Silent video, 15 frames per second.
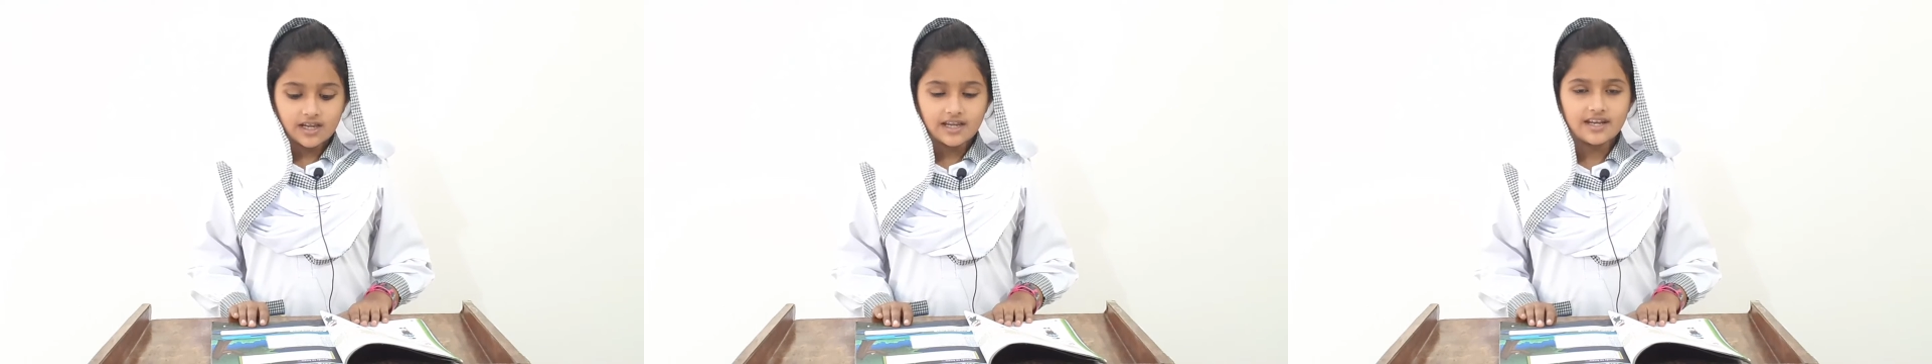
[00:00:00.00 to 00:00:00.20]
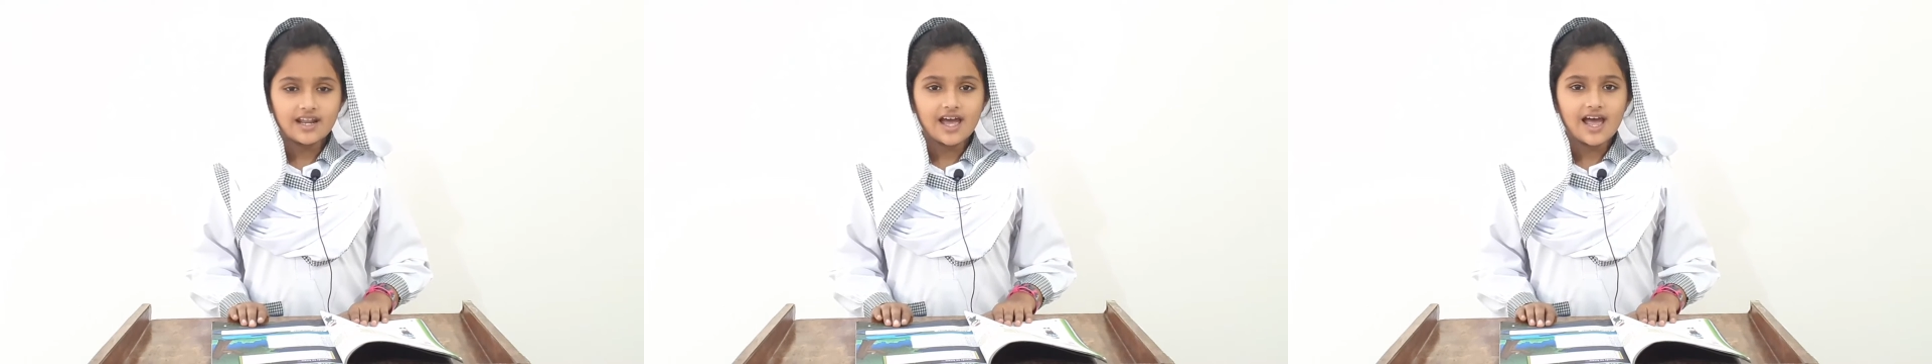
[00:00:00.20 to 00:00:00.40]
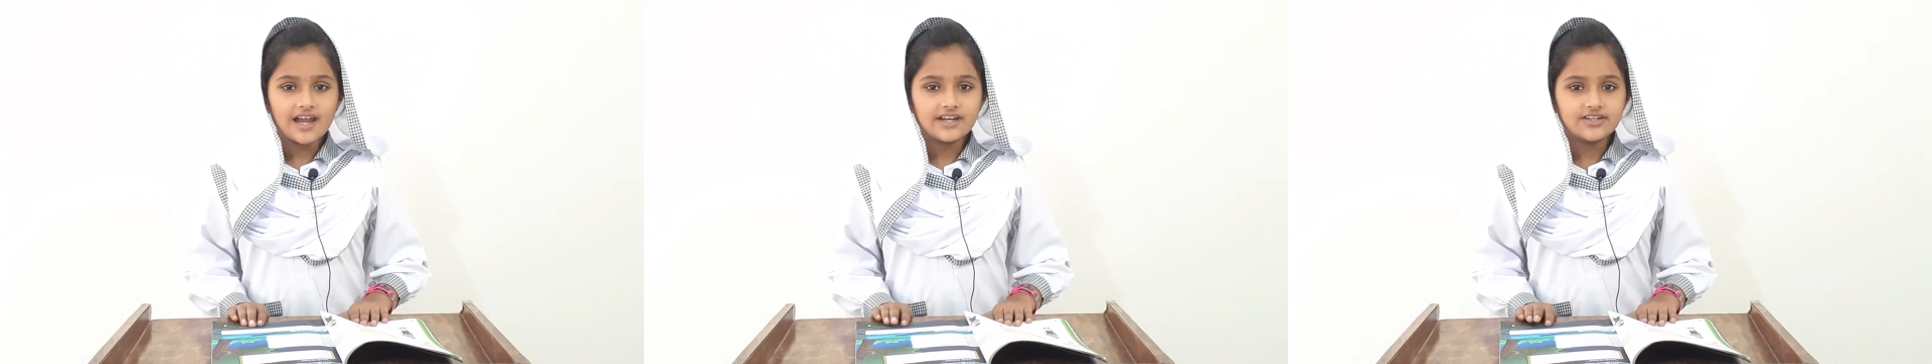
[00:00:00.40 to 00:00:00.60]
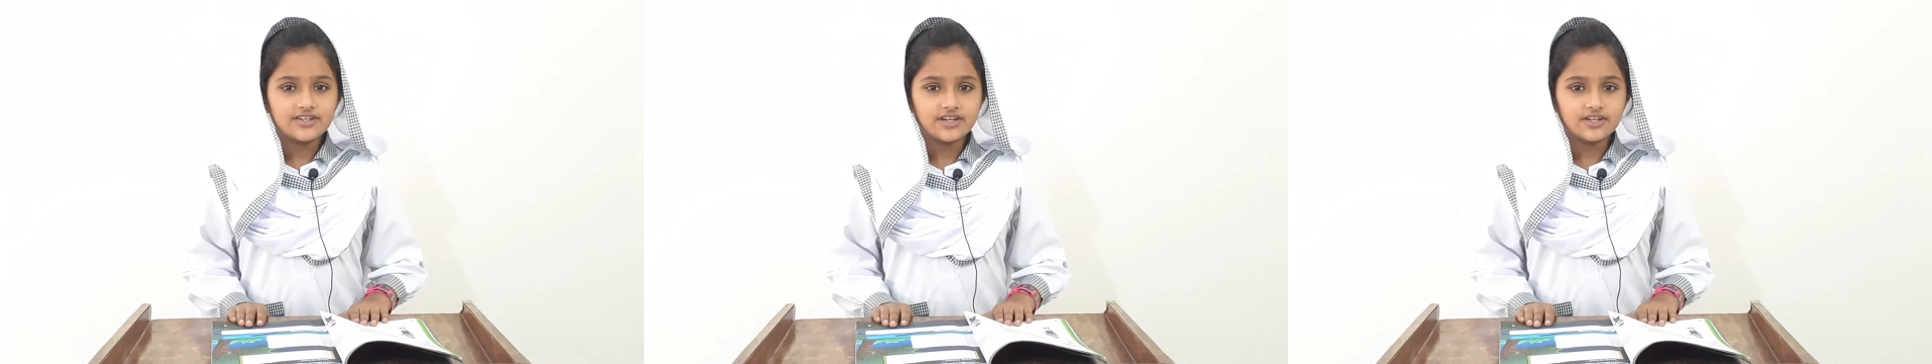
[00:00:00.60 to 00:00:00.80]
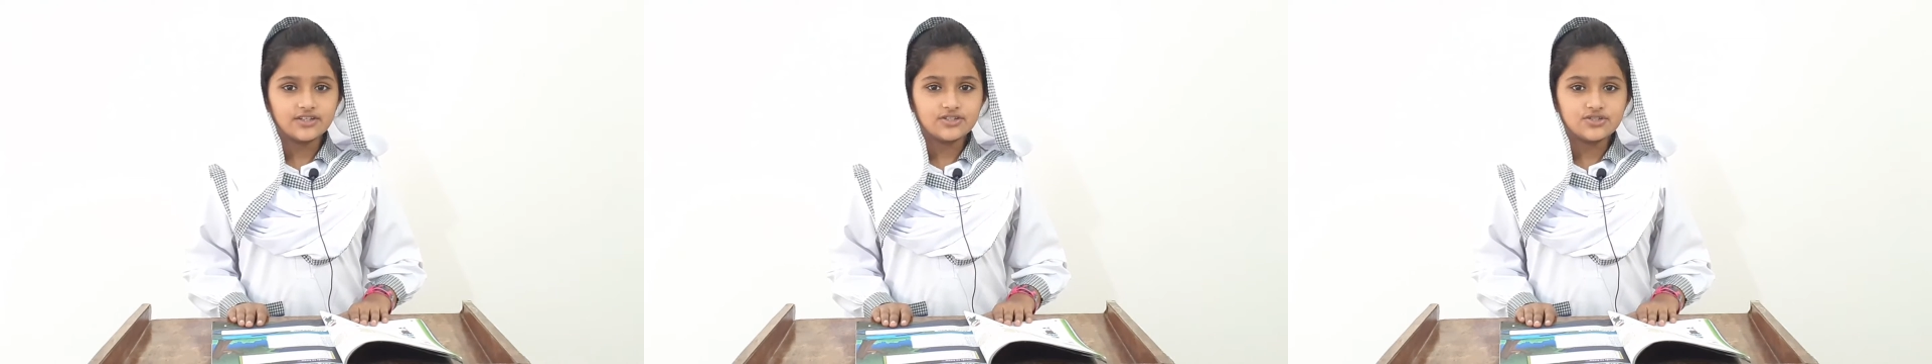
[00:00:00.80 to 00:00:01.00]
A
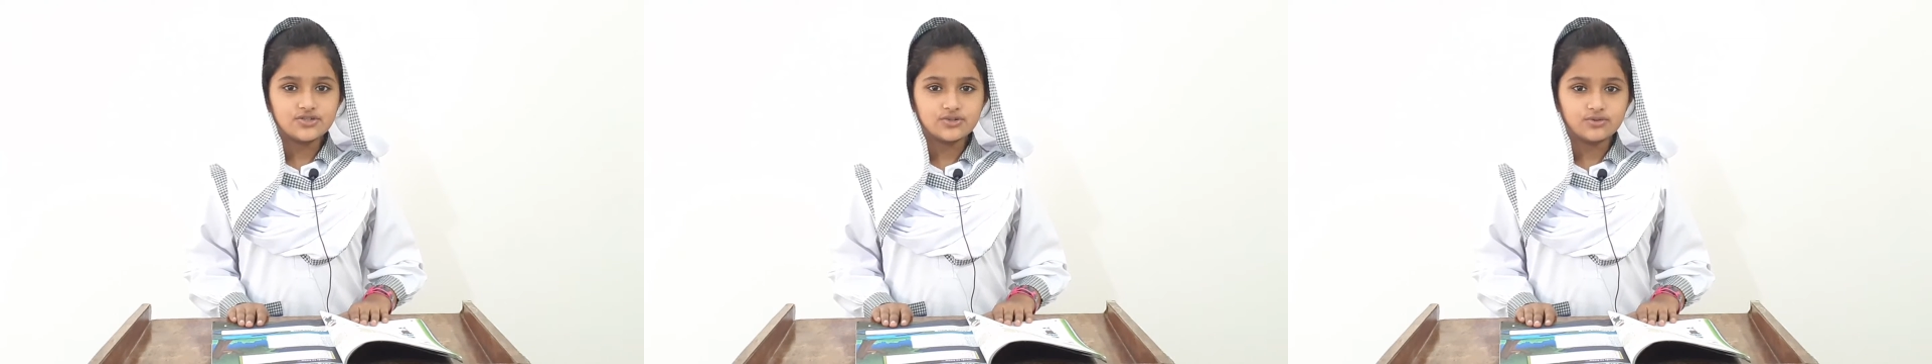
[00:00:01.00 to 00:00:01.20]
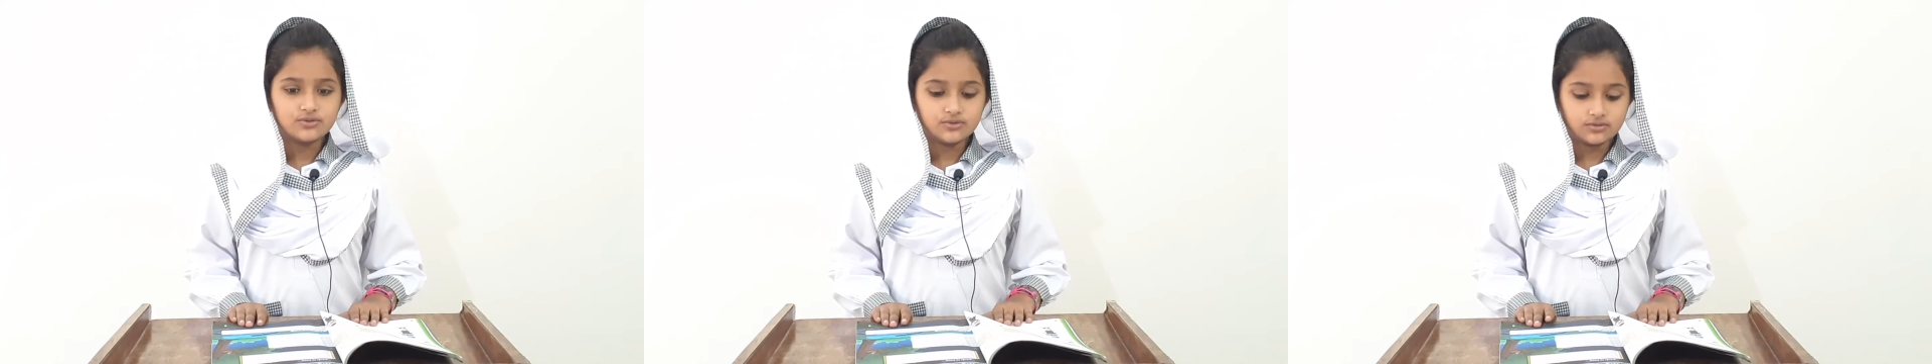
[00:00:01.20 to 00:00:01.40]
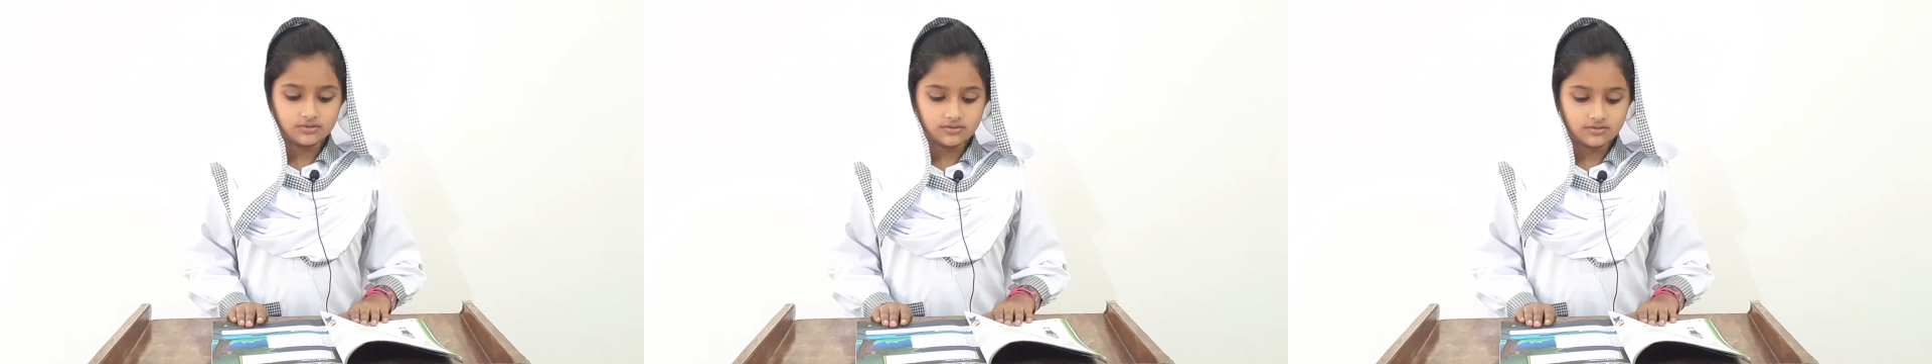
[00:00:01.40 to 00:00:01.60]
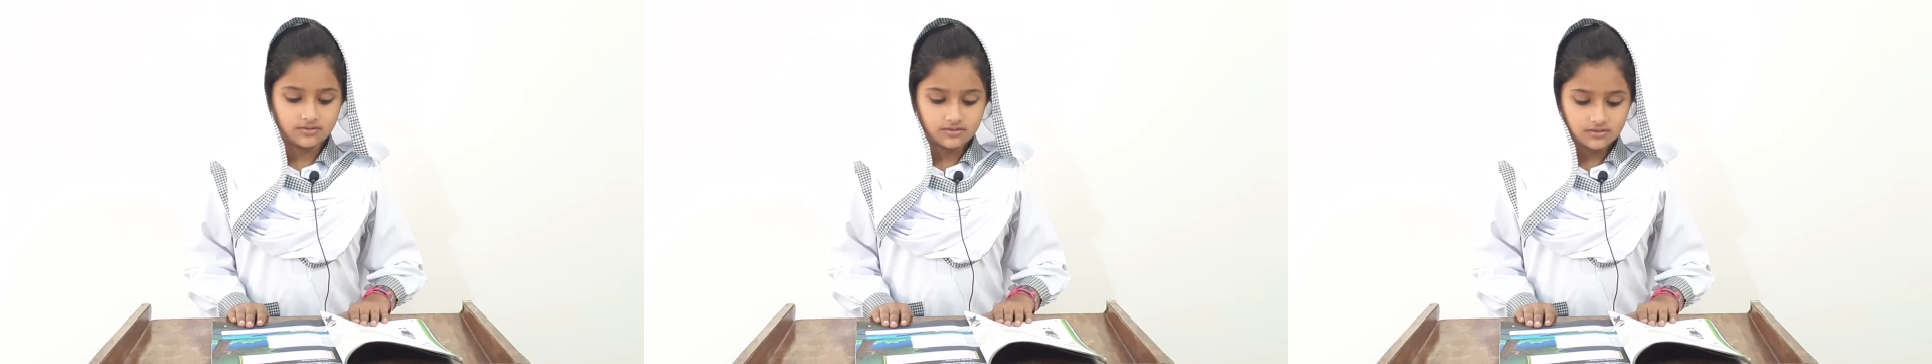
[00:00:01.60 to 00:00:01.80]
night in June.